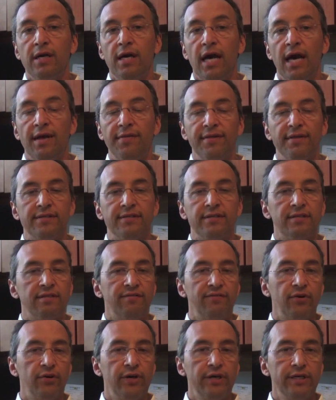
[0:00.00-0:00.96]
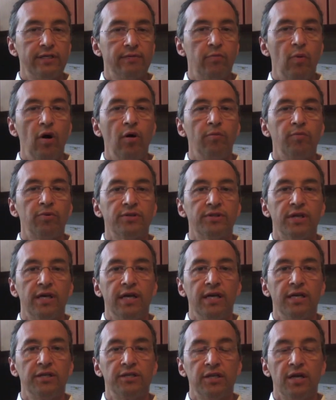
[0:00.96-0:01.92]
and this is a very small
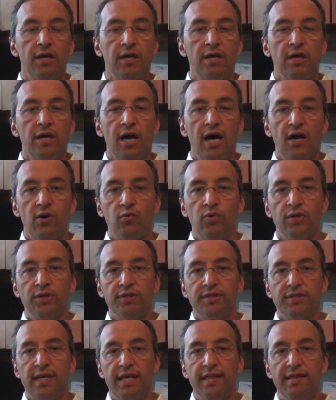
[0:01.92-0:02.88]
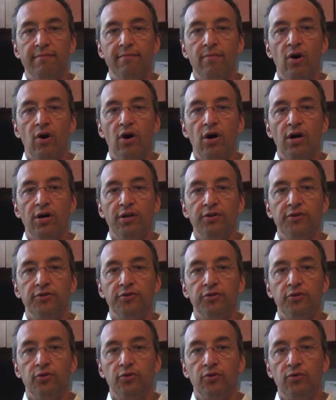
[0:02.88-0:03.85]
percentage, I will send them on
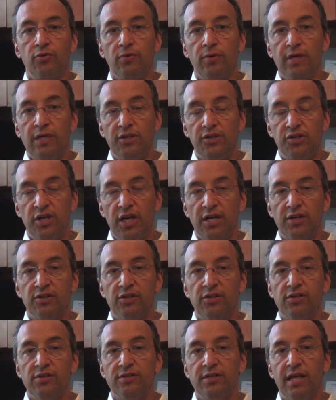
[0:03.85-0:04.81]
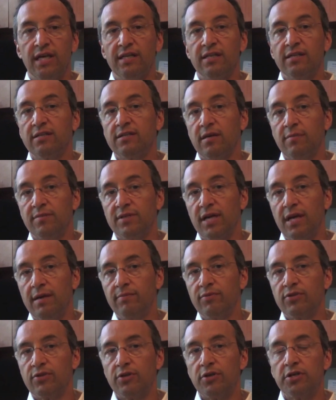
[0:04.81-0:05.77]
to injections and
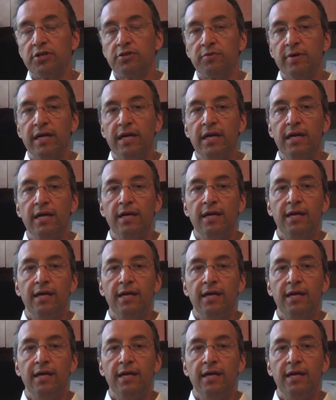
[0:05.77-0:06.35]
sometimes surgery.